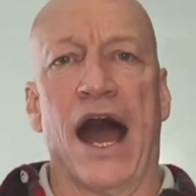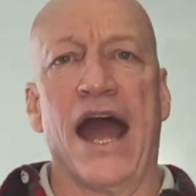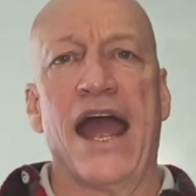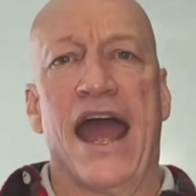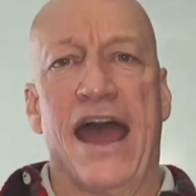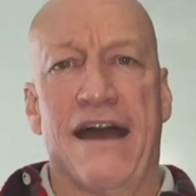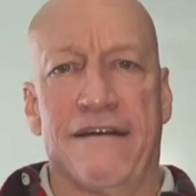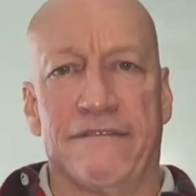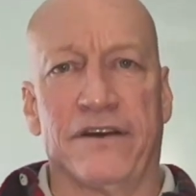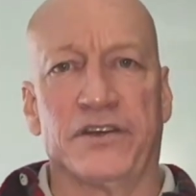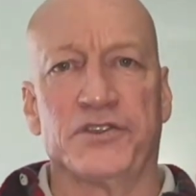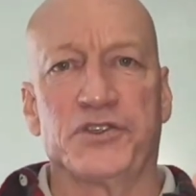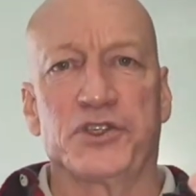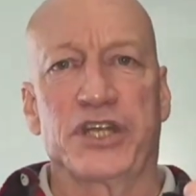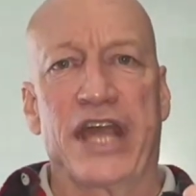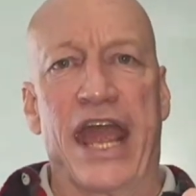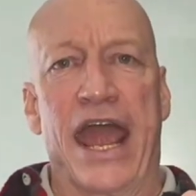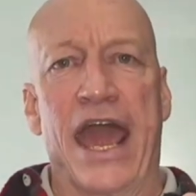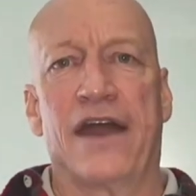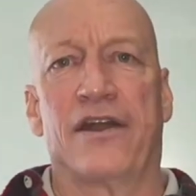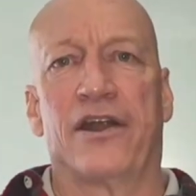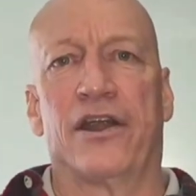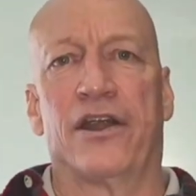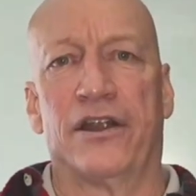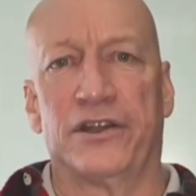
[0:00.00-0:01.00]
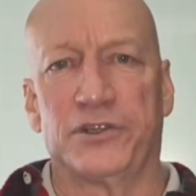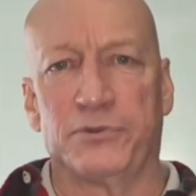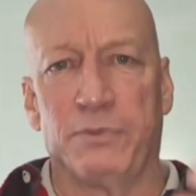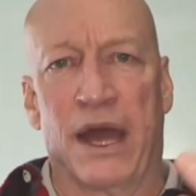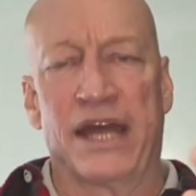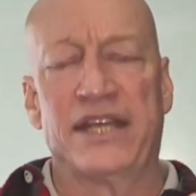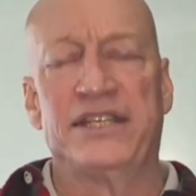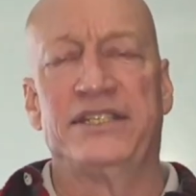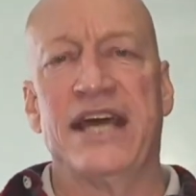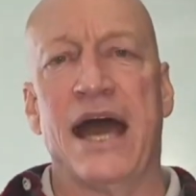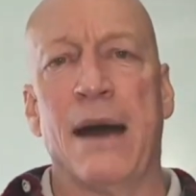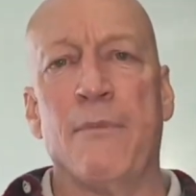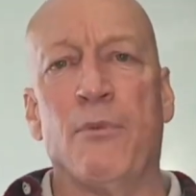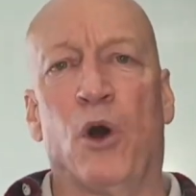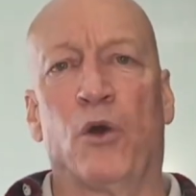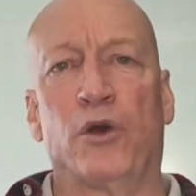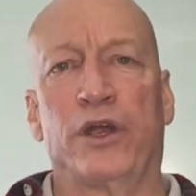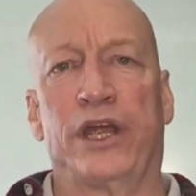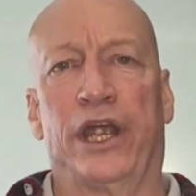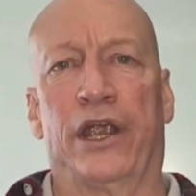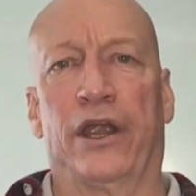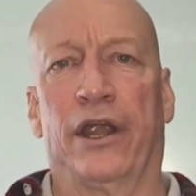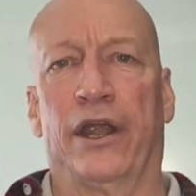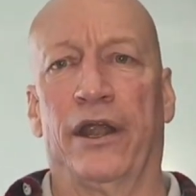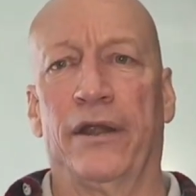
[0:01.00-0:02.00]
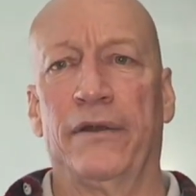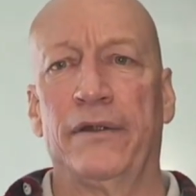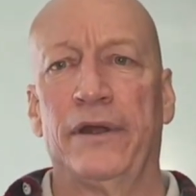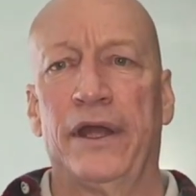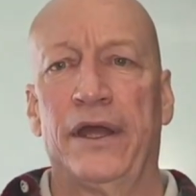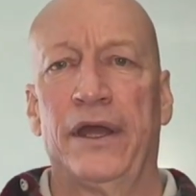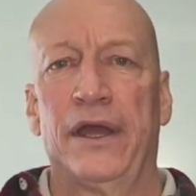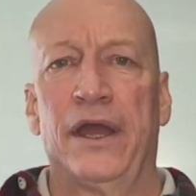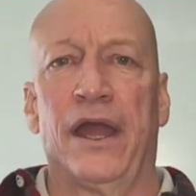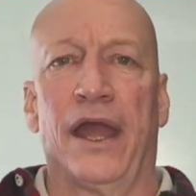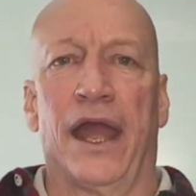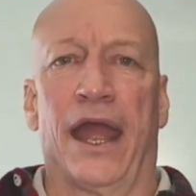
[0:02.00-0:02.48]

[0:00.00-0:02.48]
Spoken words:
I have a scanner as my demo gear,